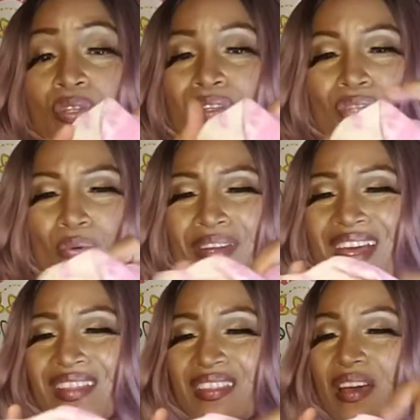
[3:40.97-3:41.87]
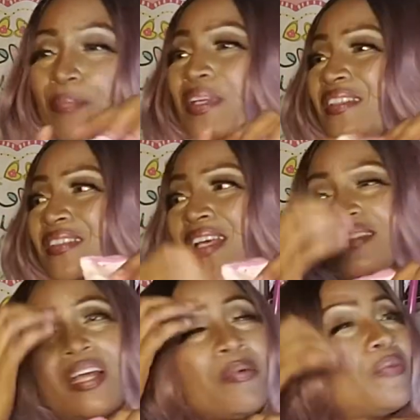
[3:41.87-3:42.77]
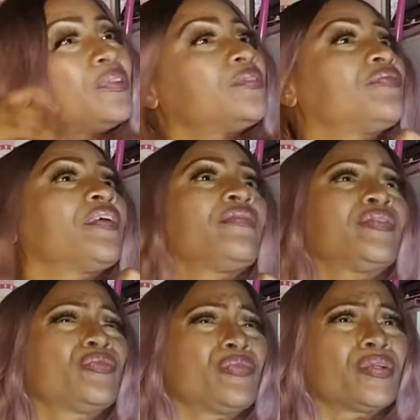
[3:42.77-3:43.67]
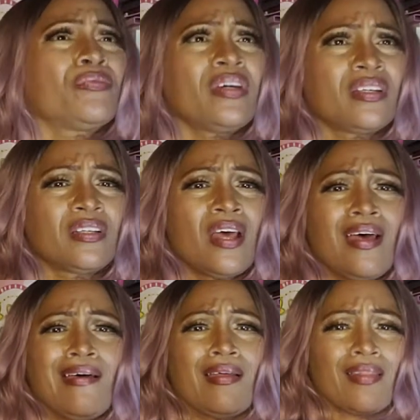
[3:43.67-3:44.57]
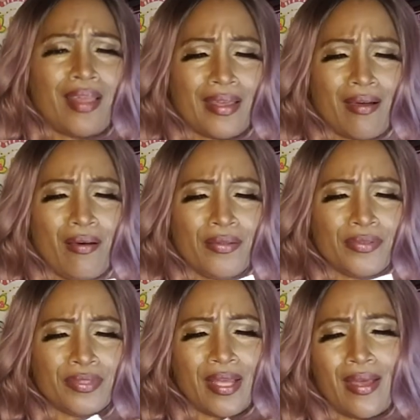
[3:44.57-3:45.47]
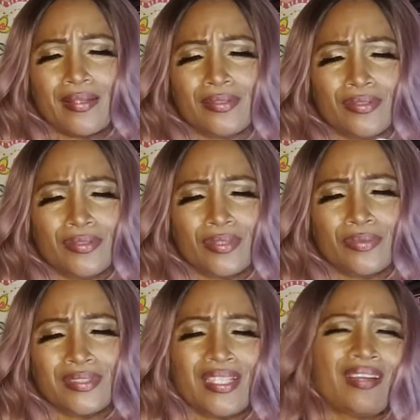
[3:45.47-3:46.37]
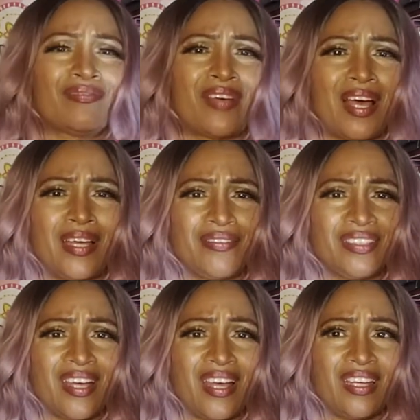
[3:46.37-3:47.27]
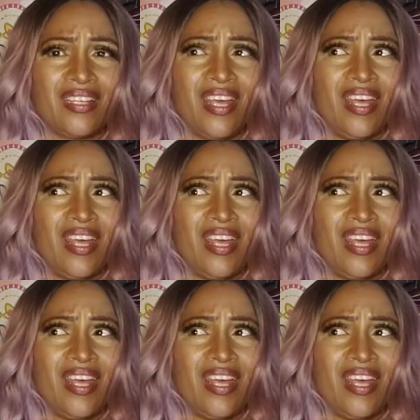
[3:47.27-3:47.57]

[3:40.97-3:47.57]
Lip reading: you know what I thought? Because last time I went to Forever 21, like all their tags, you know, were saying 5 and 9.